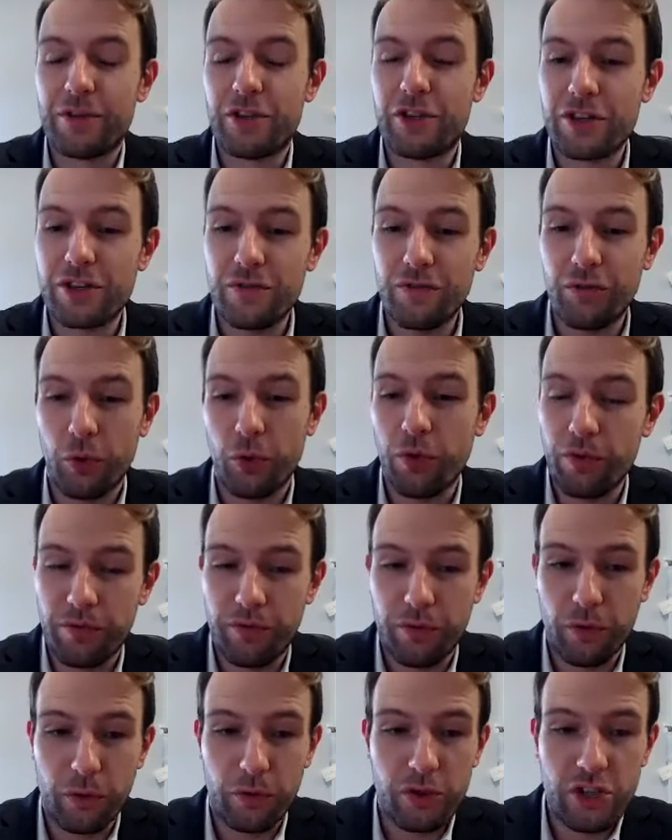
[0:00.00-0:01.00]
just
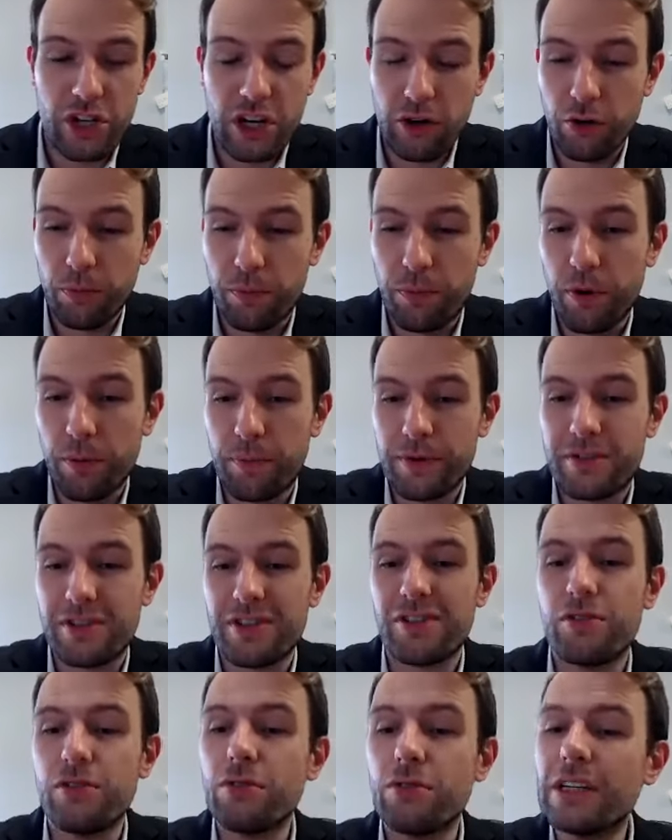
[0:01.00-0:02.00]
for general
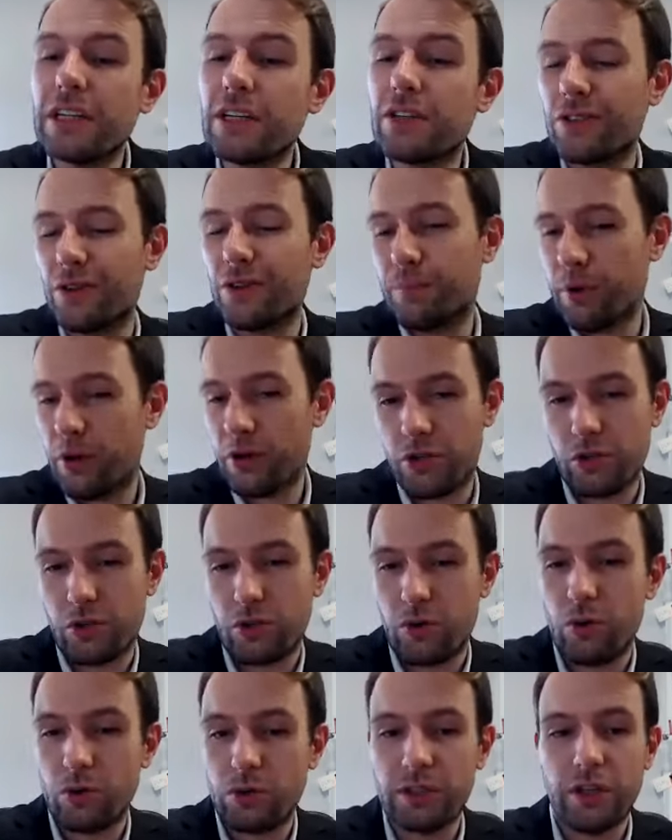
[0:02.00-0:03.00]
purposes, you need to approach a
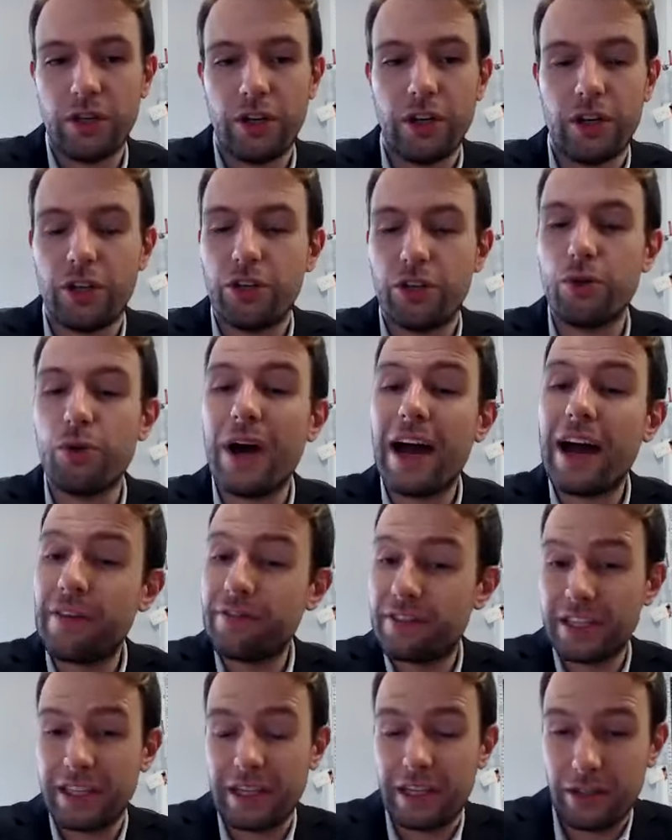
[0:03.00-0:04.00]
court. You
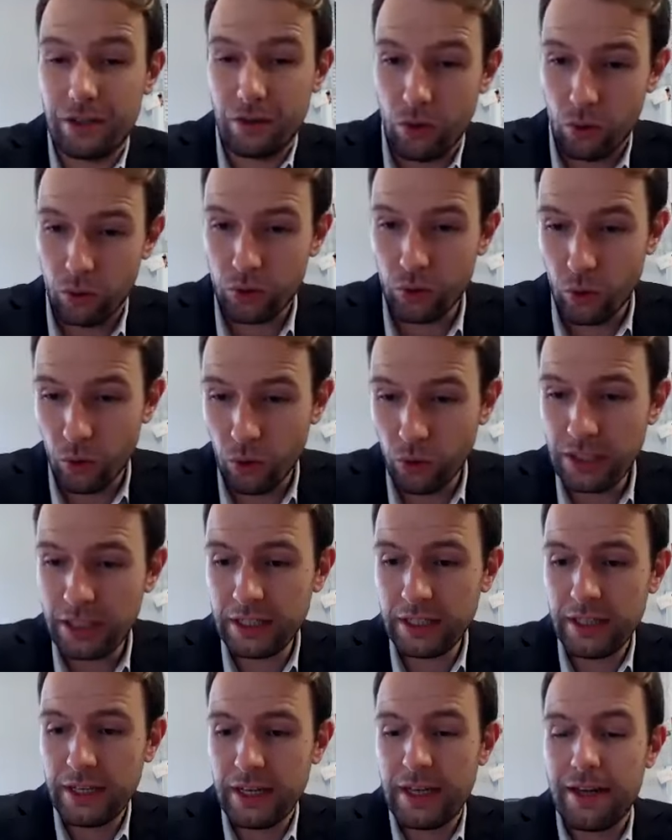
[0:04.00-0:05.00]
have to get a court
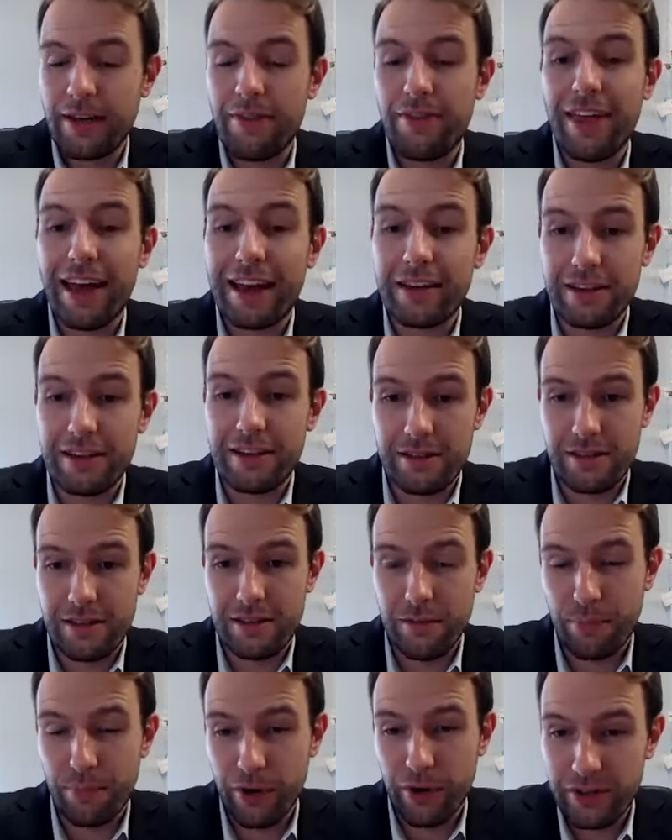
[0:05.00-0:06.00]
order. That is
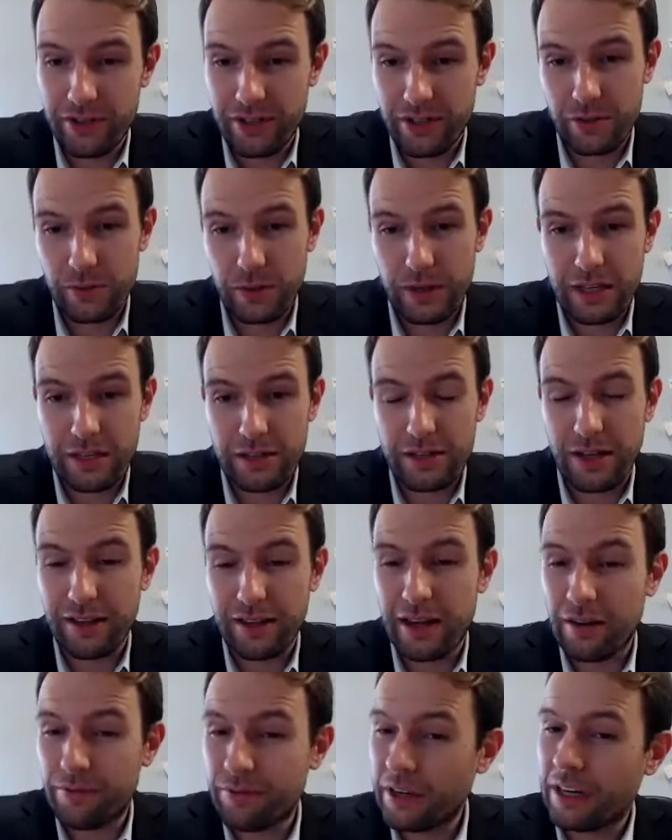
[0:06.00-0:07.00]
the process within
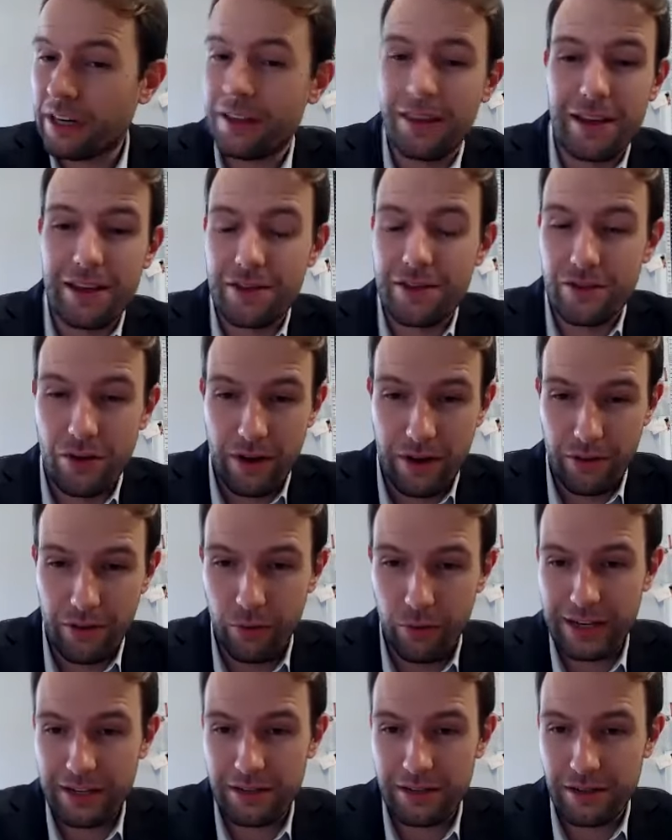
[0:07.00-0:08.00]
South Africa. There's no other
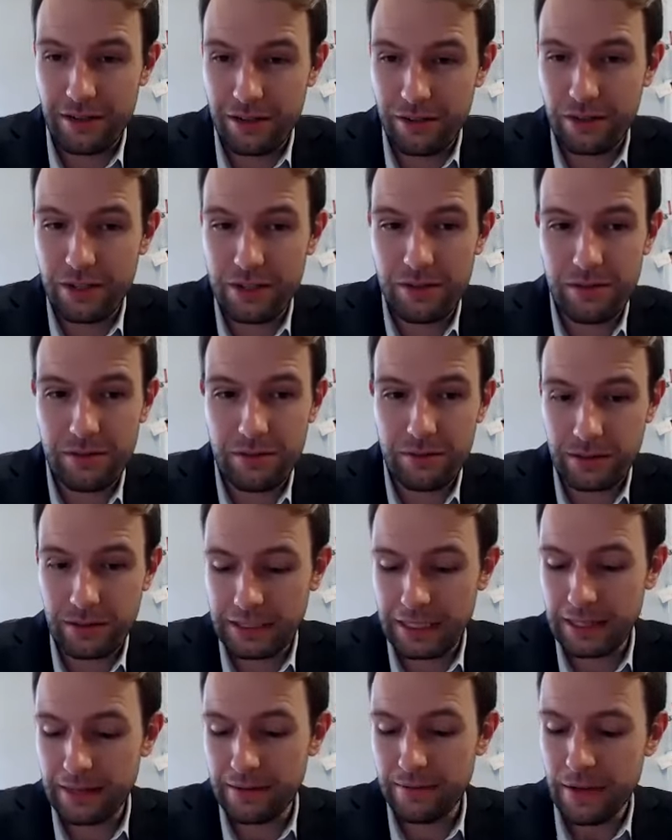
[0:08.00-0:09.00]
way to do it.
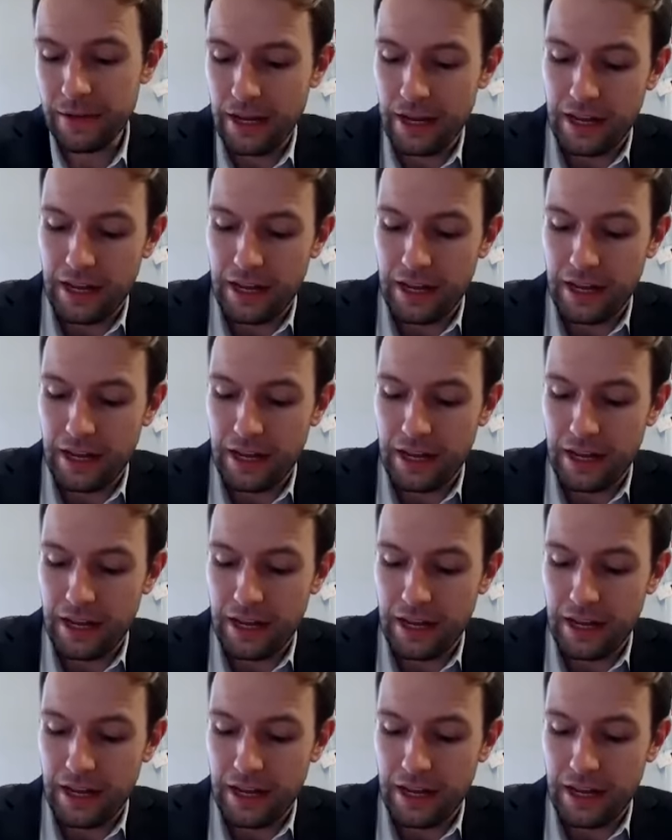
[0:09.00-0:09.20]
Okay.